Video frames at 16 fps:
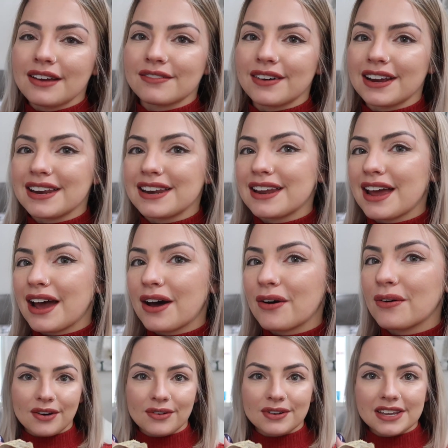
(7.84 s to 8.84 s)
right
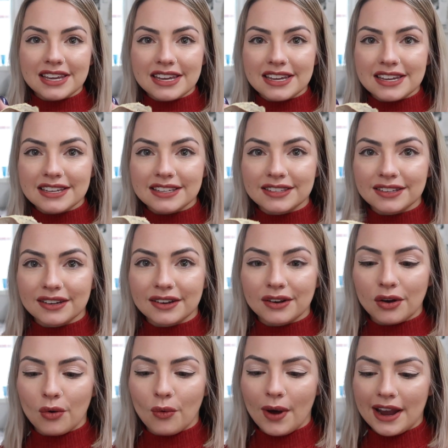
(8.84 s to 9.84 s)
now. He's
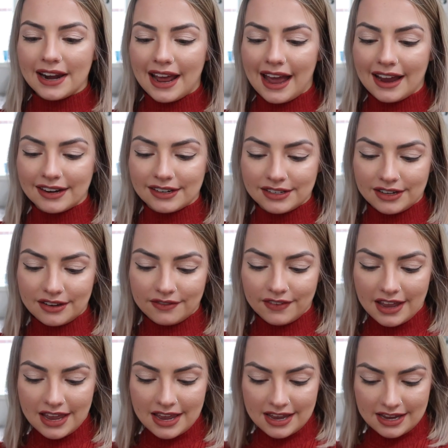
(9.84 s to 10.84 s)
quite active.
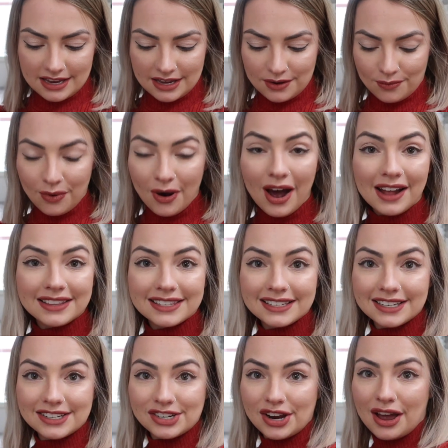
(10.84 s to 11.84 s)
He wants
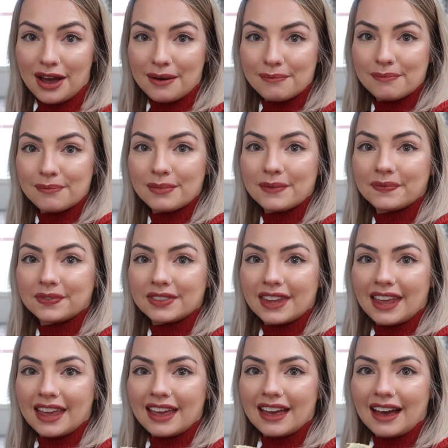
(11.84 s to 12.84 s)
to jump.
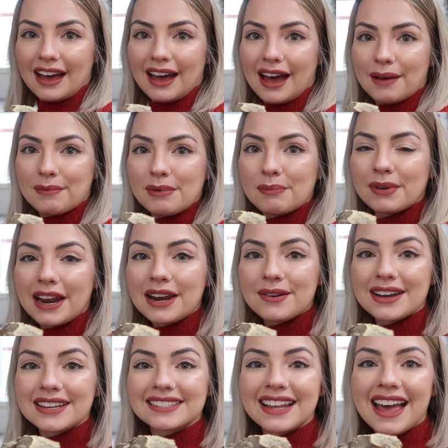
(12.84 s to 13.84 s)
But
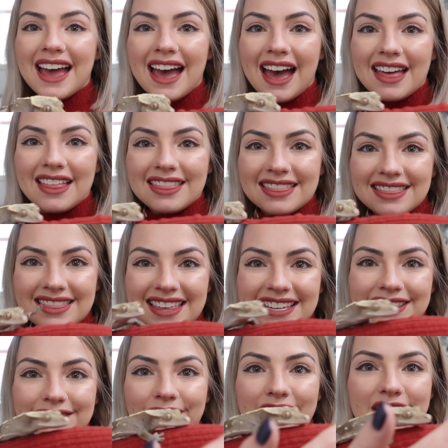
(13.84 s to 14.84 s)
anyways,
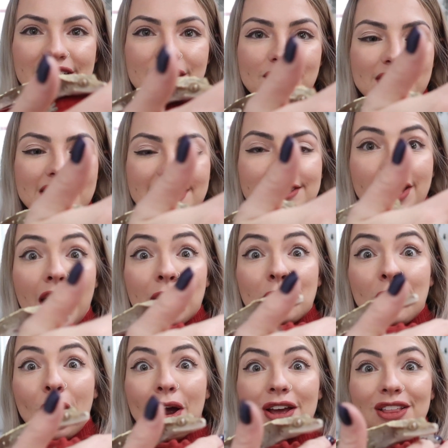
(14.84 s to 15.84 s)
this video is
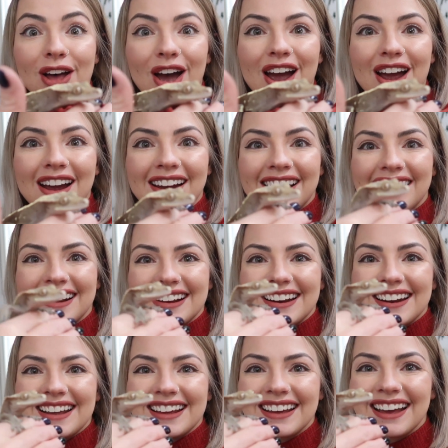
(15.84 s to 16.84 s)
on warlord,
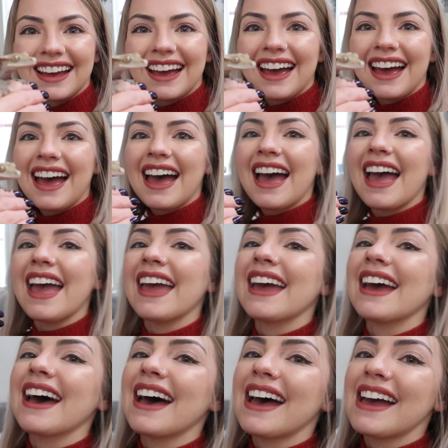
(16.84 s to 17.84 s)

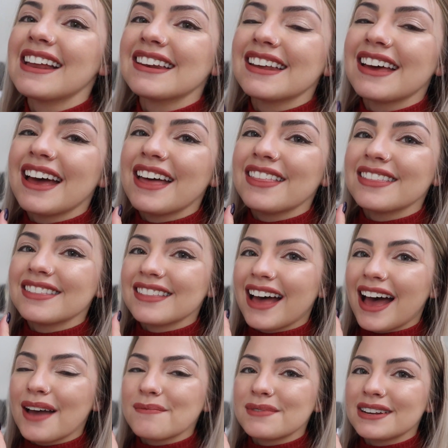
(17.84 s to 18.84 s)
and
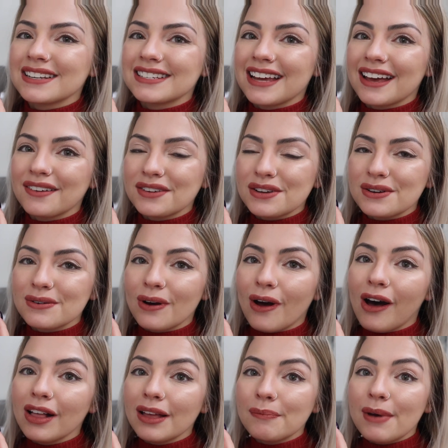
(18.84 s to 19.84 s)
I'm gonna tell you
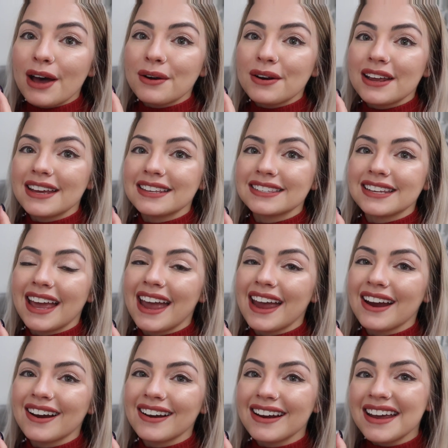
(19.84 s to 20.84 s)
all about his
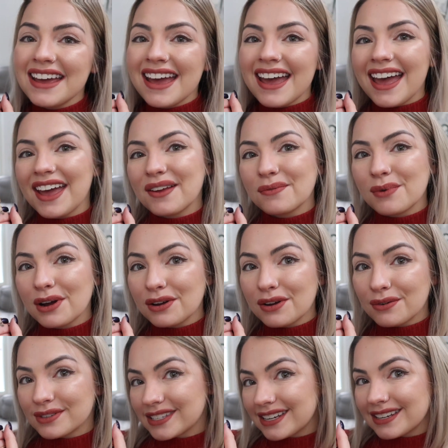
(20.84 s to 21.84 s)
care and what
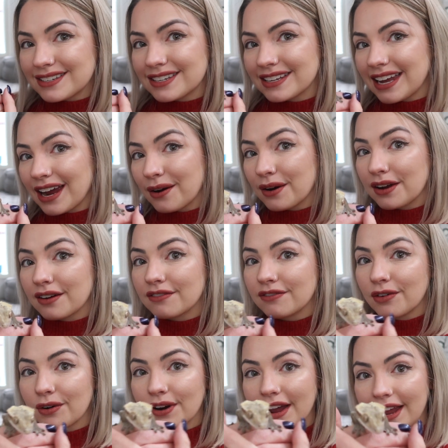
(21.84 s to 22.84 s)
goes into caring
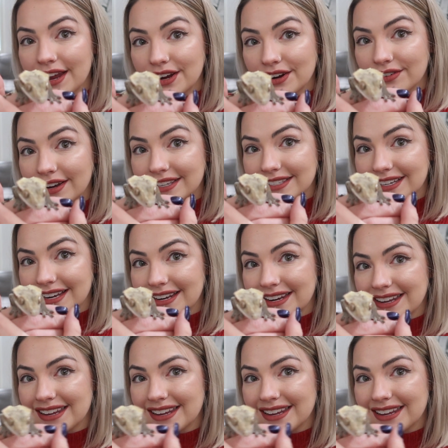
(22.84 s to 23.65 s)
for a Crested